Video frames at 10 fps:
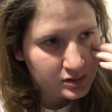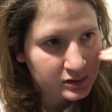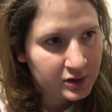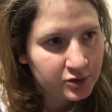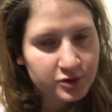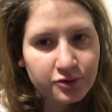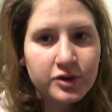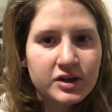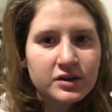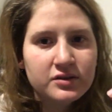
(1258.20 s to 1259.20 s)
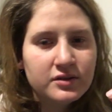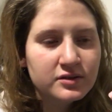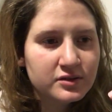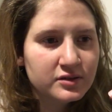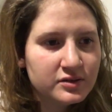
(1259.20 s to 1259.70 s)
a little different
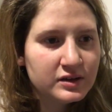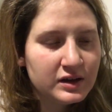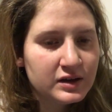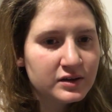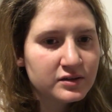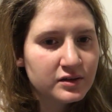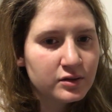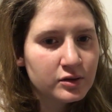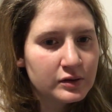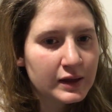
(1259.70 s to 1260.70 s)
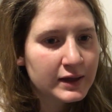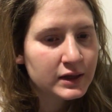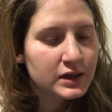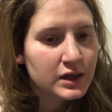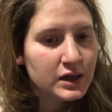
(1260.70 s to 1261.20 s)
consistency, and it's either like
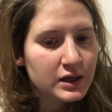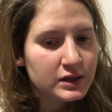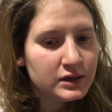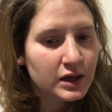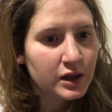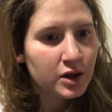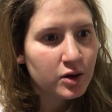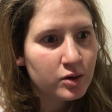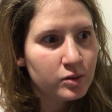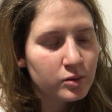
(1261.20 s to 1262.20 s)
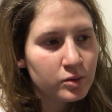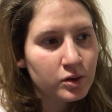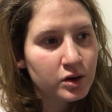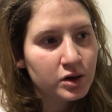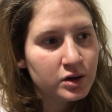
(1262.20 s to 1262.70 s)
yellow
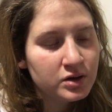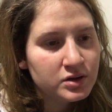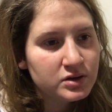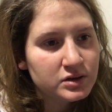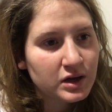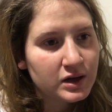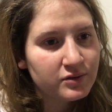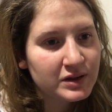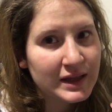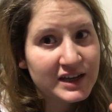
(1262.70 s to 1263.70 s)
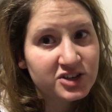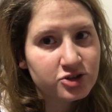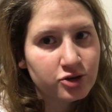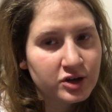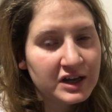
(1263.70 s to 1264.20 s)
or kind of a lightish
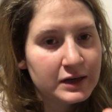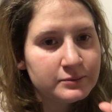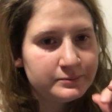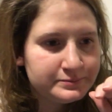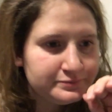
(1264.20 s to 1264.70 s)
green.